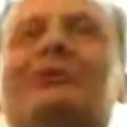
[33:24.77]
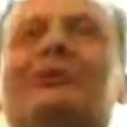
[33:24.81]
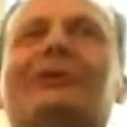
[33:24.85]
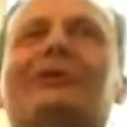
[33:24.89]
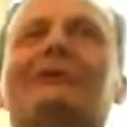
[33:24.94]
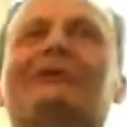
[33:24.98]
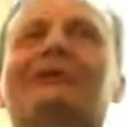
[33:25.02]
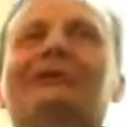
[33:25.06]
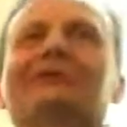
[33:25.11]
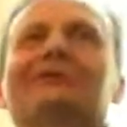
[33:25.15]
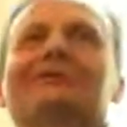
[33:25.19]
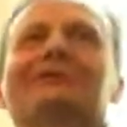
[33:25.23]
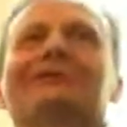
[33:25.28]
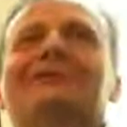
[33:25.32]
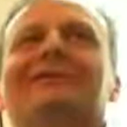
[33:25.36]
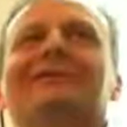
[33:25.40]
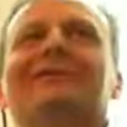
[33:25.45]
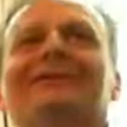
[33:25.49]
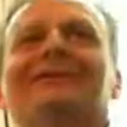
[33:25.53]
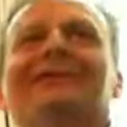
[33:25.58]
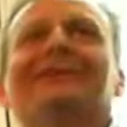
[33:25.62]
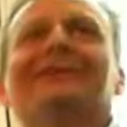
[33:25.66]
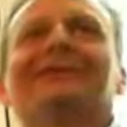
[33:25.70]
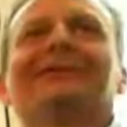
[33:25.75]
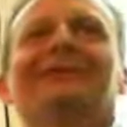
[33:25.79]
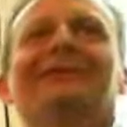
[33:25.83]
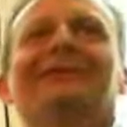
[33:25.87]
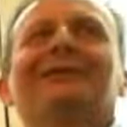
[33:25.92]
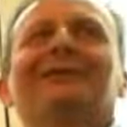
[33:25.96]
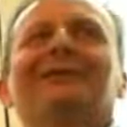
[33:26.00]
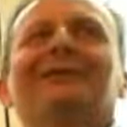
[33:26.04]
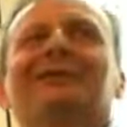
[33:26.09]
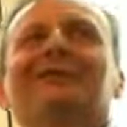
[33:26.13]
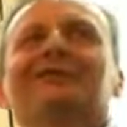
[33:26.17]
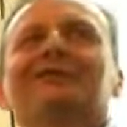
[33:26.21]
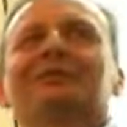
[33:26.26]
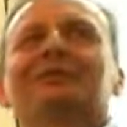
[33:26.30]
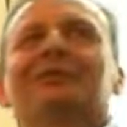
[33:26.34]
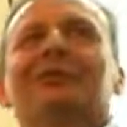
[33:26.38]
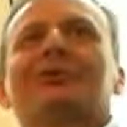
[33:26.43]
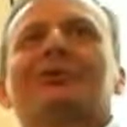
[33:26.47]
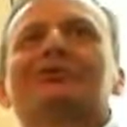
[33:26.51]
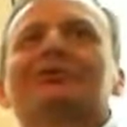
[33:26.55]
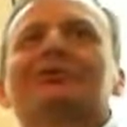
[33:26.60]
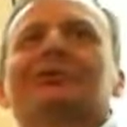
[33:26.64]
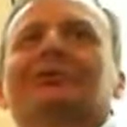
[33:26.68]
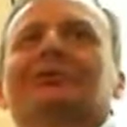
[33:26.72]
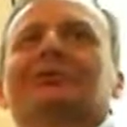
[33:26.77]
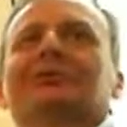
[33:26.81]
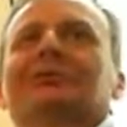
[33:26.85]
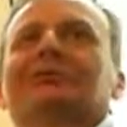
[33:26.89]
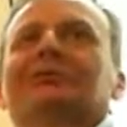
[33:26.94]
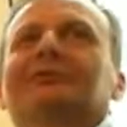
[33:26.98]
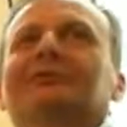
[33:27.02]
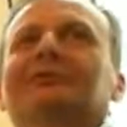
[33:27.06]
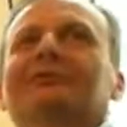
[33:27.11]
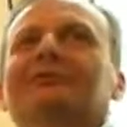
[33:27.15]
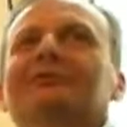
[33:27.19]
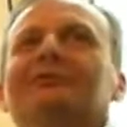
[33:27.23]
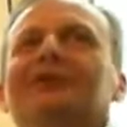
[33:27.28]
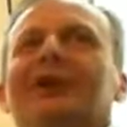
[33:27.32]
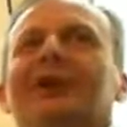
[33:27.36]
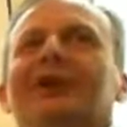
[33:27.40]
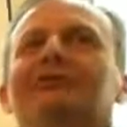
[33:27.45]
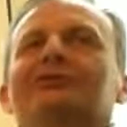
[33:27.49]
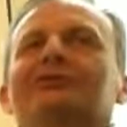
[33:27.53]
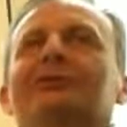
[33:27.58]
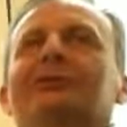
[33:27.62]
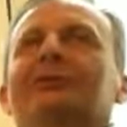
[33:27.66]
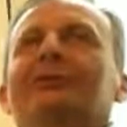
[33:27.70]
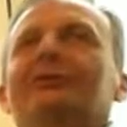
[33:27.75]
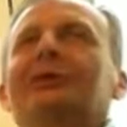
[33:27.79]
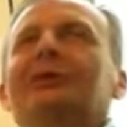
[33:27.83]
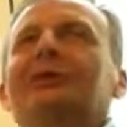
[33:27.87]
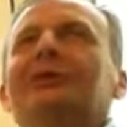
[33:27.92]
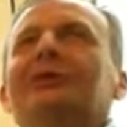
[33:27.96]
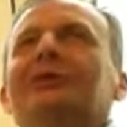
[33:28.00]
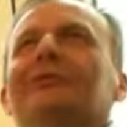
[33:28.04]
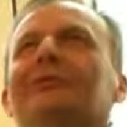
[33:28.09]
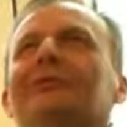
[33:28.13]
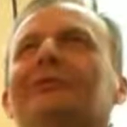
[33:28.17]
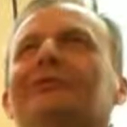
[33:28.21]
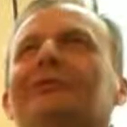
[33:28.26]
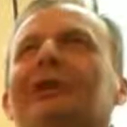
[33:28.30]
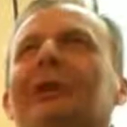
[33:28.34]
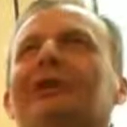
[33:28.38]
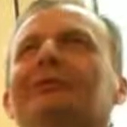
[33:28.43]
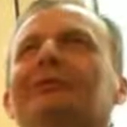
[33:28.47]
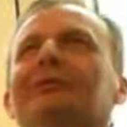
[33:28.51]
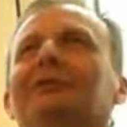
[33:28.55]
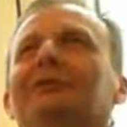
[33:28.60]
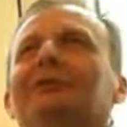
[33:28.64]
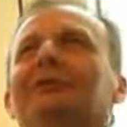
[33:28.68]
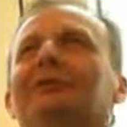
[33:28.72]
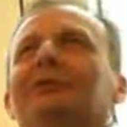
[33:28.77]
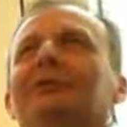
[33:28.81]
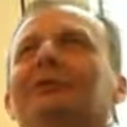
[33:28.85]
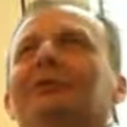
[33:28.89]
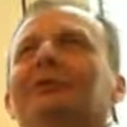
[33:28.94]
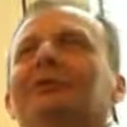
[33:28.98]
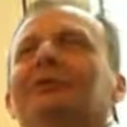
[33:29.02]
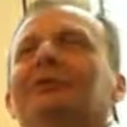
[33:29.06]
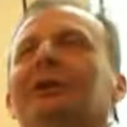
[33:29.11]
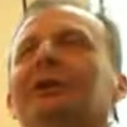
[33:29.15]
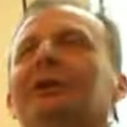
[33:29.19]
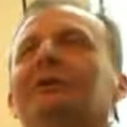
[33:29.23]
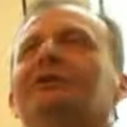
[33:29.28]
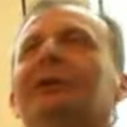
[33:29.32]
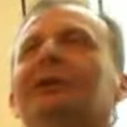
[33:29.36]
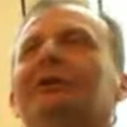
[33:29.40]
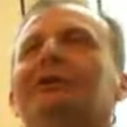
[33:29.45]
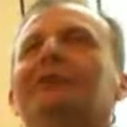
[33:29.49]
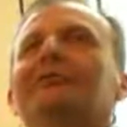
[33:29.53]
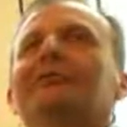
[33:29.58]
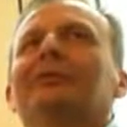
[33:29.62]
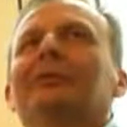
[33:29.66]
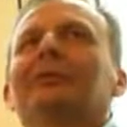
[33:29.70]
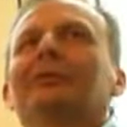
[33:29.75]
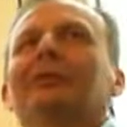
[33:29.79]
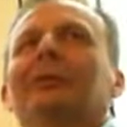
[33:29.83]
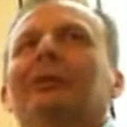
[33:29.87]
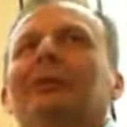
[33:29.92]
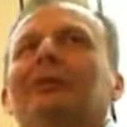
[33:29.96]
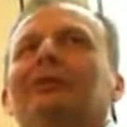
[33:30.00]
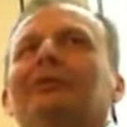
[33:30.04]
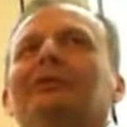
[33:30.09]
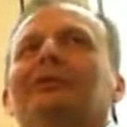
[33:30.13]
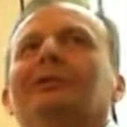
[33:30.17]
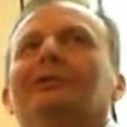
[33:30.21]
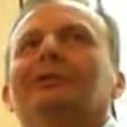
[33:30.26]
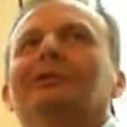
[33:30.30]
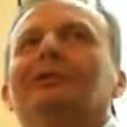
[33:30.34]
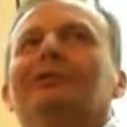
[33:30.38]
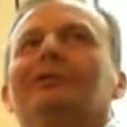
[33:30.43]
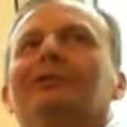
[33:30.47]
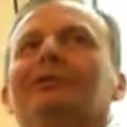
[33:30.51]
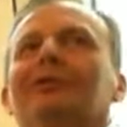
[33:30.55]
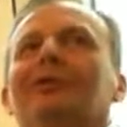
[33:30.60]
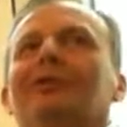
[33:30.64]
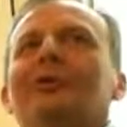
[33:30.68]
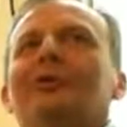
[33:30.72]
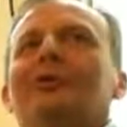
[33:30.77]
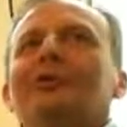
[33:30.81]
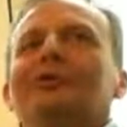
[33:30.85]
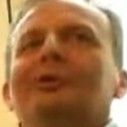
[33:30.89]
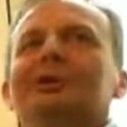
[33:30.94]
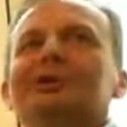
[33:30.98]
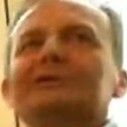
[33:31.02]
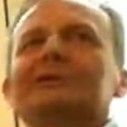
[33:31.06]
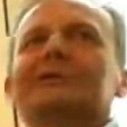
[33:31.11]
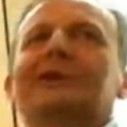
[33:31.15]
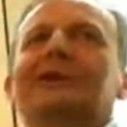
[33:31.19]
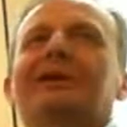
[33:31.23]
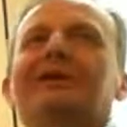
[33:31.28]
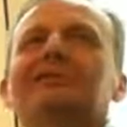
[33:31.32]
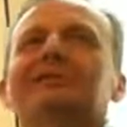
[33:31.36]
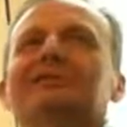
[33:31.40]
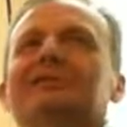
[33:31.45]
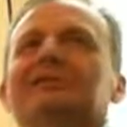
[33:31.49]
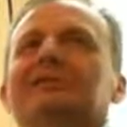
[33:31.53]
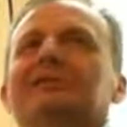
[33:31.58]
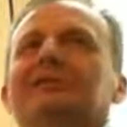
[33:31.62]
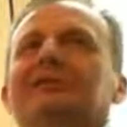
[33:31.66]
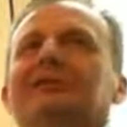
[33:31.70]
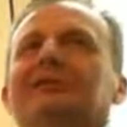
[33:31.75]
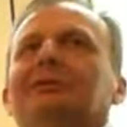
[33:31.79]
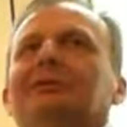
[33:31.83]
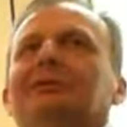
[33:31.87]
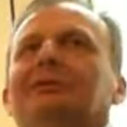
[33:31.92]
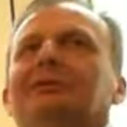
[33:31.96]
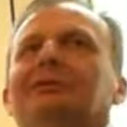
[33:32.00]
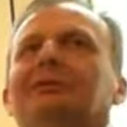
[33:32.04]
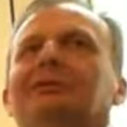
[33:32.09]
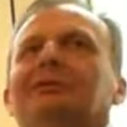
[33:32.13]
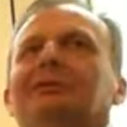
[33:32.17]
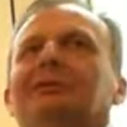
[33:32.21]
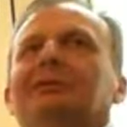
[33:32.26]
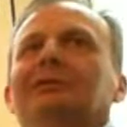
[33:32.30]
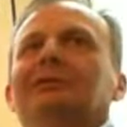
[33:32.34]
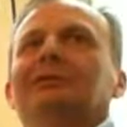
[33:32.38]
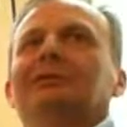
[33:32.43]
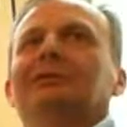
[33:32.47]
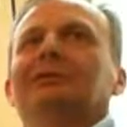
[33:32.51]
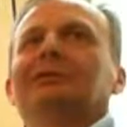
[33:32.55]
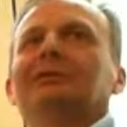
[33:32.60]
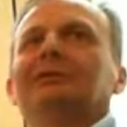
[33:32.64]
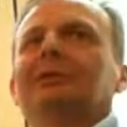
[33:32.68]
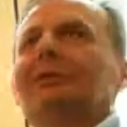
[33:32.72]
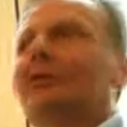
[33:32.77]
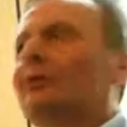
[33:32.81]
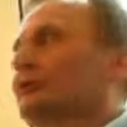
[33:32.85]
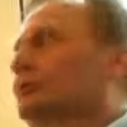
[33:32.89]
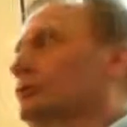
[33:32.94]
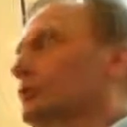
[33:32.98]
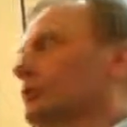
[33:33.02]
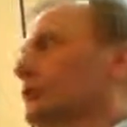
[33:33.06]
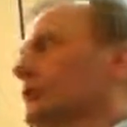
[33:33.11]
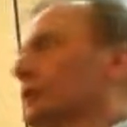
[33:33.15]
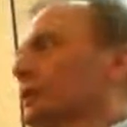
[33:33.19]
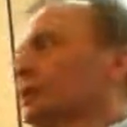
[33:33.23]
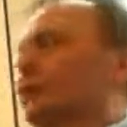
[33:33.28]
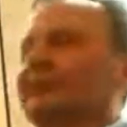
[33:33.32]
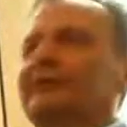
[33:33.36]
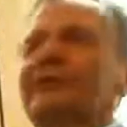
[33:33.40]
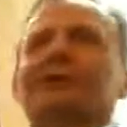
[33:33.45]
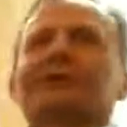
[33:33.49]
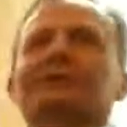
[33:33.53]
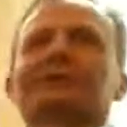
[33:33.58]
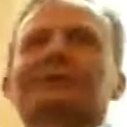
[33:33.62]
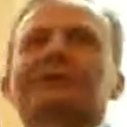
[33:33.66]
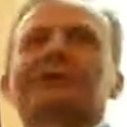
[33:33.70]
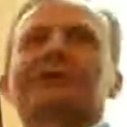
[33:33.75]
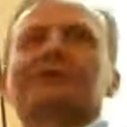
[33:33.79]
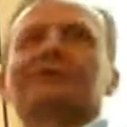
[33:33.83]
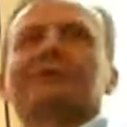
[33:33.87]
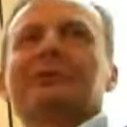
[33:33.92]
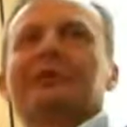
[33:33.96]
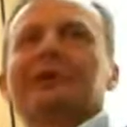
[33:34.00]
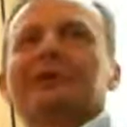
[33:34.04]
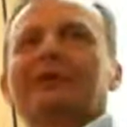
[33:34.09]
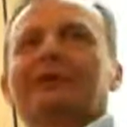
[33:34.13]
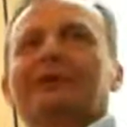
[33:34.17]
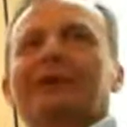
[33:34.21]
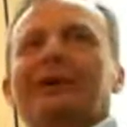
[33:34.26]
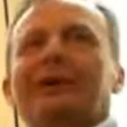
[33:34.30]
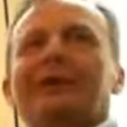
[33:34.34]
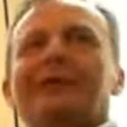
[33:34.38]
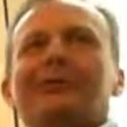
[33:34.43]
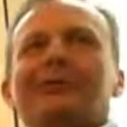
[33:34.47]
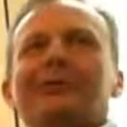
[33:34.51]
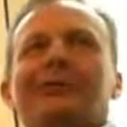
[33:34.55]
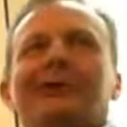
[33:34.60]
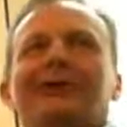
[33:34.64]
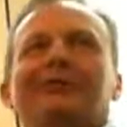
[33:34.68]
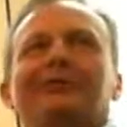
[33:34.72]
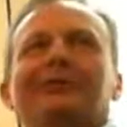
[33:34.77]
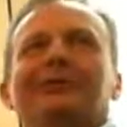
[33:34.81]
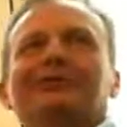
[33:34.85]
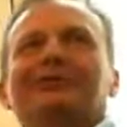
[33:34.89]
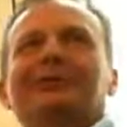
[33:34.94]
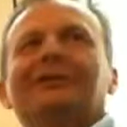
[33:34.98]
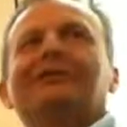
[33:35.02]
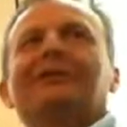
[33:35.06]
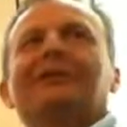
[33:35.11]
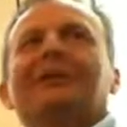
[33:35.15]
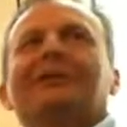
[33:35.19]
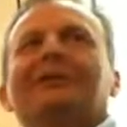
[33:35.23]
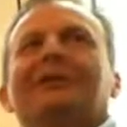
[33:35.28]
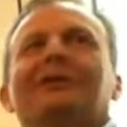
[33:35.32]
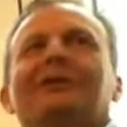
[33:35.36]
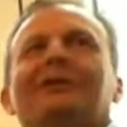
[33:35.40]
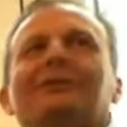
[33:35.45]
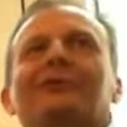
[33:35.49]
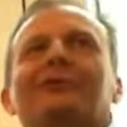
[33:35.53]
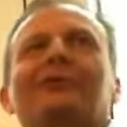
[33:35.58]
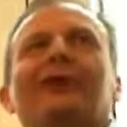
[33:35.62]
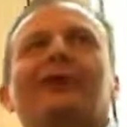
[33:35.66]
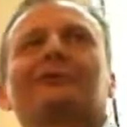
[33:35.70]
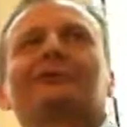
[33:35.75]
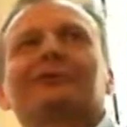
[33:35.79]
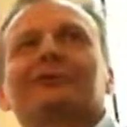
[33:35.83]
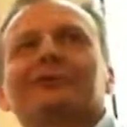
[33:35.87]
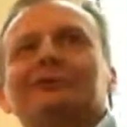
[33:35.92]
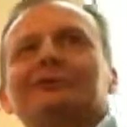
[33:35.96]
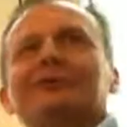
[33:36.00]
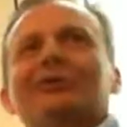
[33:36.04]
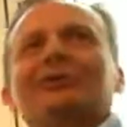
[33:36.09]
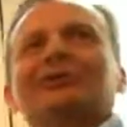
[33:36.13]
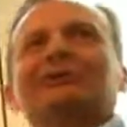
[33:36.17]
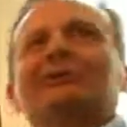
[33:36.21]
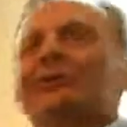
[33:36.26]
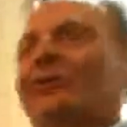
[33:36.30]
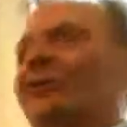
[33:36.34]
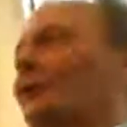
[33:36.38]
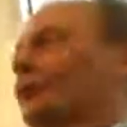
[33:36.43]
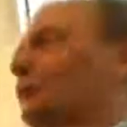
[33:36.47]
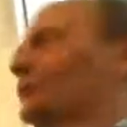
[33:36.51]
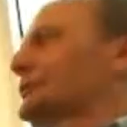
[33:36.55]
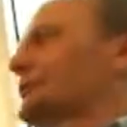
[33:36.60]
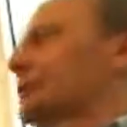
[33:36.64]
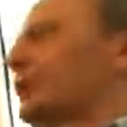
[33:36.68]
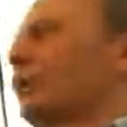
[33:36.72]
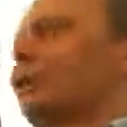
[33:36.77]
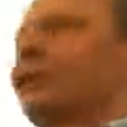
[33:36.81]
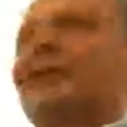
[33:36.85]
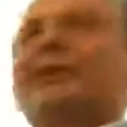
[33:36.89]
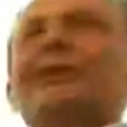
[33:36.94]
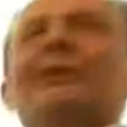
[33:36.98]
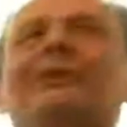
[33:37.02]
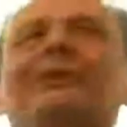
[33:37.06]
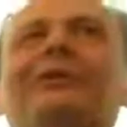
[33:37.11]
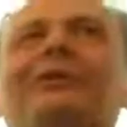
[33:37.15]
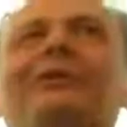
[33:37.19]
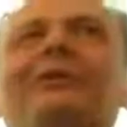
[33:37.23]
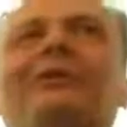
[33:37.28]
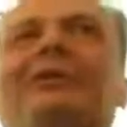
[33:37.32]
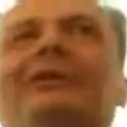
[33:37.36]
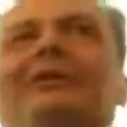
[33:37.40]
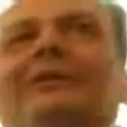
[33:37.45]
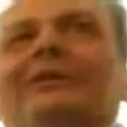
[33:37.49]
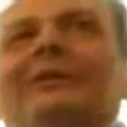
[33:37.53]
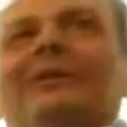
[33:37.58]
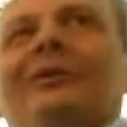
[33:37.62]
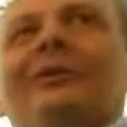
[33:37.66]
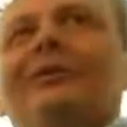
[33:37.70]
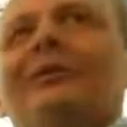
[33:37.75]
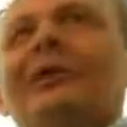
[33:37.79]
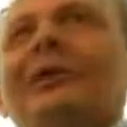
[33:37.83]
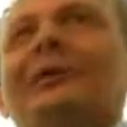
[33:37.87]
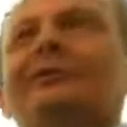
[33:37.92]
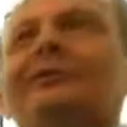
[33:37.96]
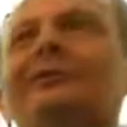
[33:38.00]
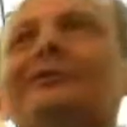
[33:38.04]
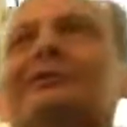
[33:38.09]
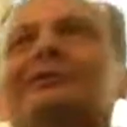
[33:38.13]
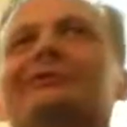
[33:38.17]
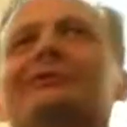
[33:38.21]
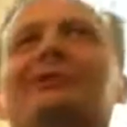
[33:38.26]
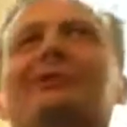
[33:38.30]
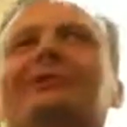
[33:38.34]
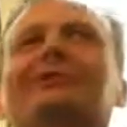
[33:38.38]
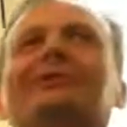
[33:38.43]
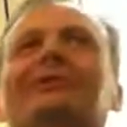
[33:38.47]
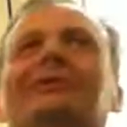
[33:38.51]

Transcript: have this as a project. Actually, we have obtained the, for, the updating formula for this case, also we have counters, but now we have a different kind of counters, not yeah. of single uh, operators, but